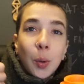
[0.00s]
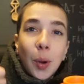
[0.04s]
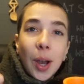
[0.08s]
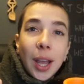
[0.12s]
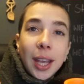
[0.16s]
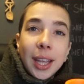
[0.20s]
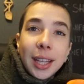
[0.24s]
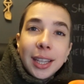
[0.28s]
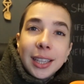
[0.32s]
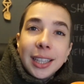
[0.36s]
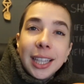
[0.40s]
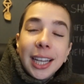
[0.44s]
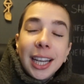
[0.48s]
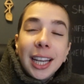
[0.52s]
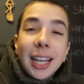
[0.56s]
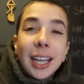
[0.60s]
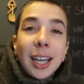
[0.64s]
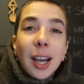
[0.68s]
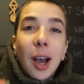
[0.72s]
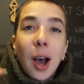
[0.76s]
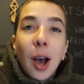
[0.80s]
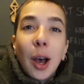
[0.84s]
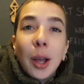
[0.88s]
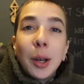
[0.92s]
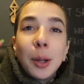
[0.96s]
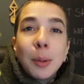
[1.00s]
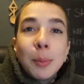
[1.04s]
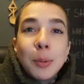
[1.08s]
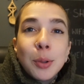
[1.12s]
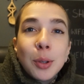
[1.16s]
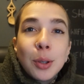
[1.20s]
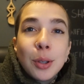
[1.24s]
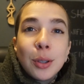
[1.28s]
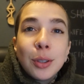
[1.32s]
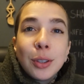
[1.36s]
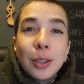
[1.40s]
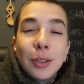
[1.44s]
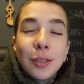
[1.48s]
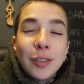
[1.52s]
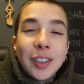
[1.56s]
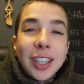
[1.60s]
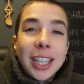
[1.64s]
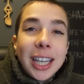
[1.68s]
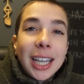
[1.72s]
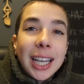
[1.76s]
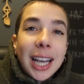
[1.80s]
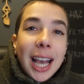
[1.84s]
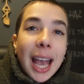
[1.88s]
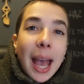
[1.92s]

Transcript: Quietly, unobtrusively,